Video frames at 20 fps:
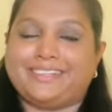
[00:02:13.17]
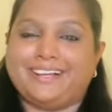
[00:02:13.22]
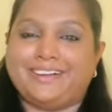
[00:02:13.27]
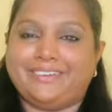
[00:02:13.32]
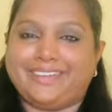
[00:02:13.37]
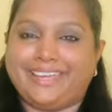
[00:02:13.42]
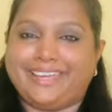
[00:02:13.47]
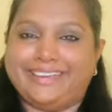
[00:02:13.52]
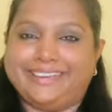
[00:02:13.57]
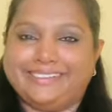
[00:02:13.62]

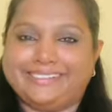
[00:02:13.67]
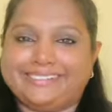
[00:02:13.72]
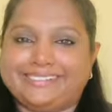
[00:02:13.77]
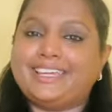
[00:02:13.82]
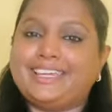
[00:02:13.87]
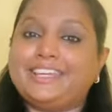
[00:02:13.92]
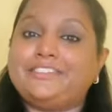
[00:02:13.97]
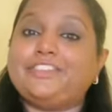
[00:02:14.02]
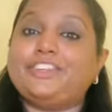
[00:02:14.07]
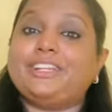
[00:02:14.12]
Okay,
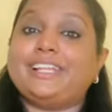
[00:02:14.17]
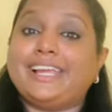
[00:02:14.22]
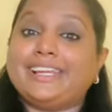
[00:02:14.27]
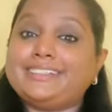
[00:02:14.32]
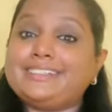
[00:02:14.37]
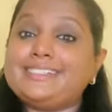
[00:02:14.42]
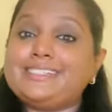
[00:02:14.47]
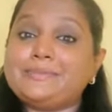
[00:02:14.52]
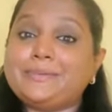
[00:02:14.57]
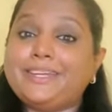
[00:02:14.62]
if you like
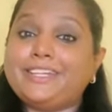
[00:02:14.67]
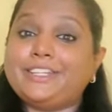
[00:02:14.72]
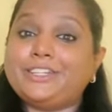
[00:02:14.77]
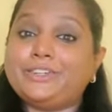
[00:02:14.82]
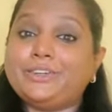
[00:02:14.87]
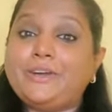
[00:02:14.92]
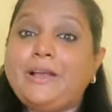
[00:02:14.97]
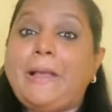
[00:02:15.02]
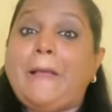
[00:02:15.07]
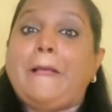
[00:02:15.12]
this
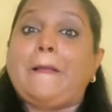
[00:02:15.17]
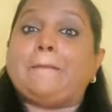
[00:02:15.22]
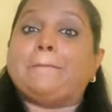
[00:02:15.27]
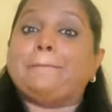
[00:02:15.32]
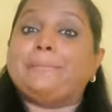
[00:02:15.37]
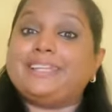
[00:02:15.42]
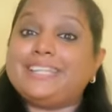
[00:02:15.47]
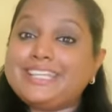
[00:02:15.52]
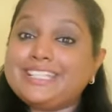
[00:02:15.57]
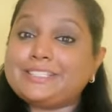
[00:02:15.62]
video,
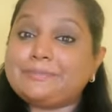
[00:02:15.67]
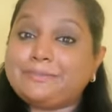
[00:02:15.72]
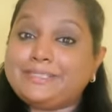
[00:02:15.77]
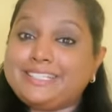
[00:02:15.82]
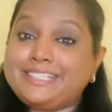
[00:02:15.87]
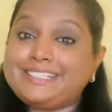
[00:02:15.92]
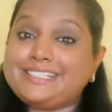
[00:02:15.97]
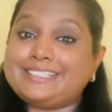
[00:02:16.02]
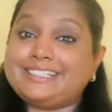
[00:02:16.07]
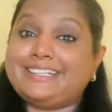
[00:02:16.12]
please,
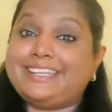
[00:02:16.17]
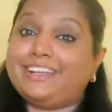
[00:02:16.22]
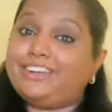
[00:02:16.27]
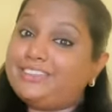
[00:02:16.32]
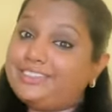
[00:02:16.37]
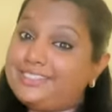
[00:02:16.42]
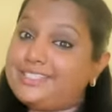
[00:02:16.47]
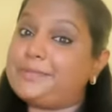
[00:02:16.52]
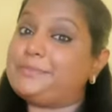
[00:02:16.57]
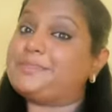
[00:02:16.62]
please click on
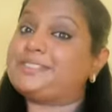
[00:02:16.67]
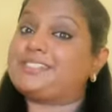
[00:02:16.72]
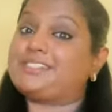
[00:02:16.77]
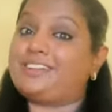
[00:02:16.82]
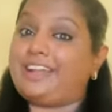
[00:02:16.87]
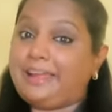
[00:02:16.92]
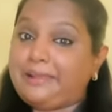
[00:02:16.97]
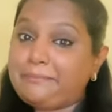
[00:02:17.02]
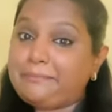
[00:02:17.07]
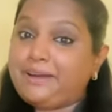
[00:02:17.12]
the
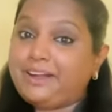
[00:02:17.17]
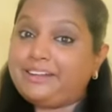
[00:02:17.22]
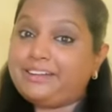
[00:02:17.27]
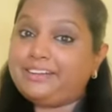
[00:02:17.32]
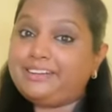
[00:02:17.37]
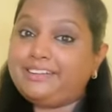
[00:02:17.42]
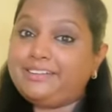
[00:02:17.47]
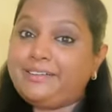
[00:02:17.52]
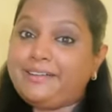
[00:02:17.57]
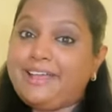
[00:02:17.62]
subscribe button
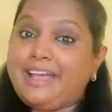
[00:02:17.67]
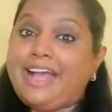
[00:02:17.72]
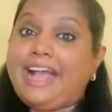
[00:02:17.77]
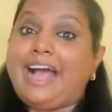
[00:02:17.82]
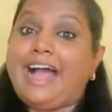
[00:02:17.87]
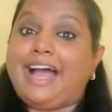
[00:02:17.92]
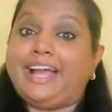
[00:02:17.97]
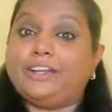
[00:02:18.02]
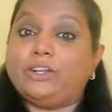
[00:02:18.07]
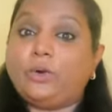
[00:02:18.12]

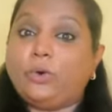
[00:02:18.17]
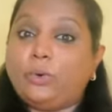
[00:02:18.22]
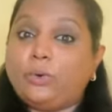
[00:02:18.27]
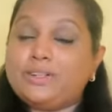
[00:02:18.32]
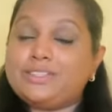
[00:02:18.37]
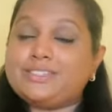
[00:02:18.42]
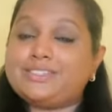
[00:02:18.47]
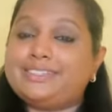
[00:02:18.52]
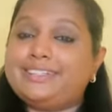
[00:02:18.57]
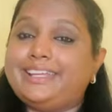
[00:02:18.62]
and
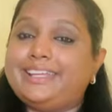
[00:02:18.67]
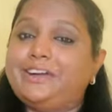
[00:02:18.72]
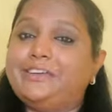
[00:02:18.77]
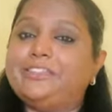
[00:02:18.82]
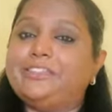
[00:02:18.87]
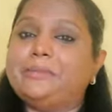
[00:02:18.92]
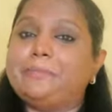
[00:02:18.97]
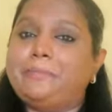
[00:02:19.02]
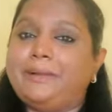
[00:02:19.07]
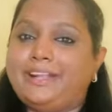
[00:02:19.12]
also click on
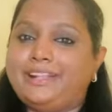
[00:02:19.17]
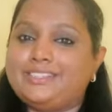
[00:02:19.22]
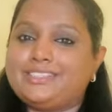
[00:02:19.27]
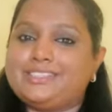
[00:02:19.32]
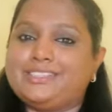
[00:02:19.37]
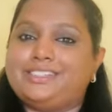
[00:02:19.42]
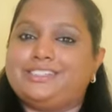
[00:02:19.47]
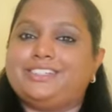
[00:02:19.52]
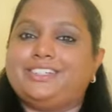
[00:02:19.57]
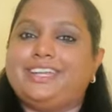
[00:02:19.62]
the bell so
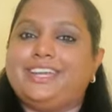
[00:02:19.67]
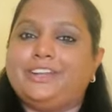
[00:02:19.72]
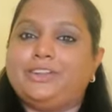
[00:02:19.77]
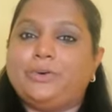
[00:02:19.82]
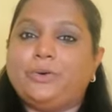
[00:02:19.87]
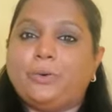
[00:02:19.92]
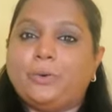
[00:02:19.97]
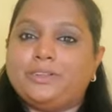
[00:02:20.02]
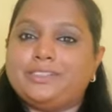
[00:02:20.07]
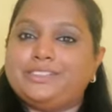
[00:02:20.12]
that you get
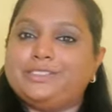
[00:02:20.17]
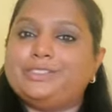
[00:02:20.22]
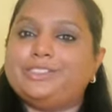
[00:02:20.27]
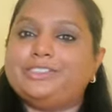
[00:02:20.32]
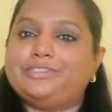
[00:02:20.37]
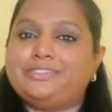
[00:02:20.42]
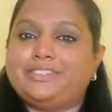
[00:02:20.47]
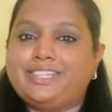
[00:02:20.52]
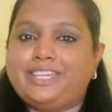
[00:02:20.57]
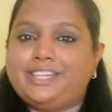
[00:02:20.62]
all the
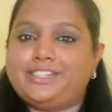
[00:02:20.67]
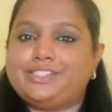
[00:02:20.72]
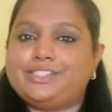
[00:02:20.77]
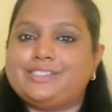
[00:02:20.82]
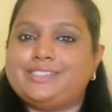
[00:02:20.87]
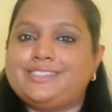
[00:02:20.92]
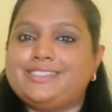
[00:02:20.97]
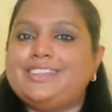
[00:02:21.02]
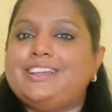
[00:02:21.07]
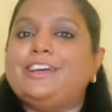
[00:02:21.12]

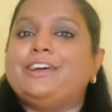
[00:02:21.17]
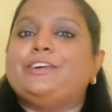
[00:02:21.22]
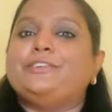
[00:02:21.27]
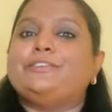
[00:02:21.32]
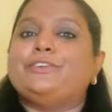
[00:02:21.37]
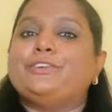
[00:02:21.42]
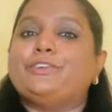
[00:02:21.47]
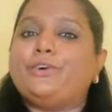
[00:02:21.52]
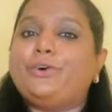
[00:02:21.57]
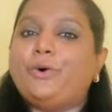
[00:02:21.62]
notifications
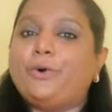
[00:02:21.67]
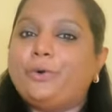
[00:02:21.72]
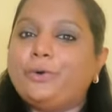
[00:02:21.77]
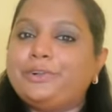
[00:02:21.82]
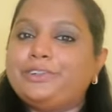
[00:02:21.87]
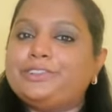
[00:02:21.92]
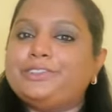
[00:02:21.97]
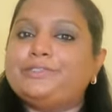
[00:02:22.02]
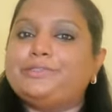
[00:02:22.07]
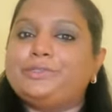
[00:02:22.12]
for
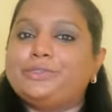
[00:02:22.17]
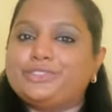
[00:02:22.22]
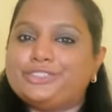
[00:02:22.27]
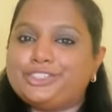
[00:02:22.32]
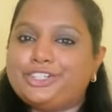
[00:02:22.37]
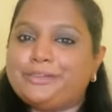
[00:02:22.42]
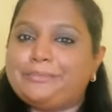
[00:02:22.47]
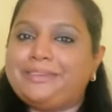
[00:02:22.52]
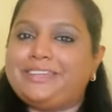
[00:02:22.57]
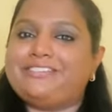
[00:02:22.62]
all the
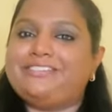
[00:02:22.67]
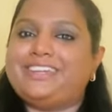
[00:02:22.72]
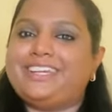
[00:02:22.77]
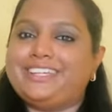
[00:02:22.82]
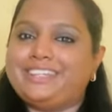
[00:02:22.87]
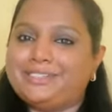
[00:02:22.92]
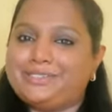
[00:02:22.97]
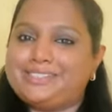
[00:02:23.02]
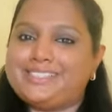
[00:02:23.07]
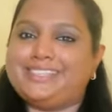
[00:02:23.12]
forthcoming
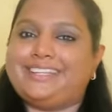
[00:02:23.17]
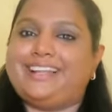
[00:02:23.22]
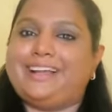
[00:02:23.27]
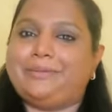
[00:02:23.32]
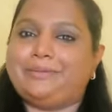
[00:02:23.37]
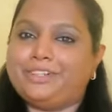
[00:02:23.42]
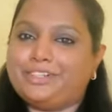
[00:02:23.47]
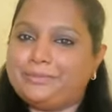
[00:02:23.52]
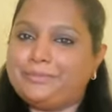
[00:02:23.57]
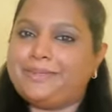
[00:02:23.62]
videos that
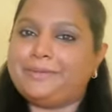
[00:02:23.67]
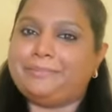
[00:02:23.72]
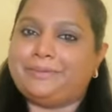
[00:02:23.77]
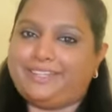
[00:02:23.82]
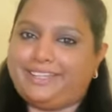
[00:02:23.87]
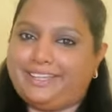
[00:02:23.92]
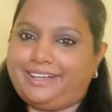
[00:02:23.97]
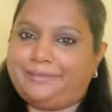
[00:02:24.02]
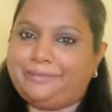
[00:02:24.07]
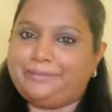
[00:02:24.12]
I'm going to be
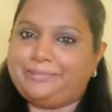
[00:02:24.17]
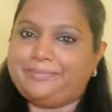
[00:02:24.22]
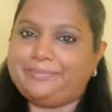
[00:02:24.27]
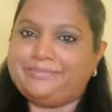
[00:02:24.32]
putting up.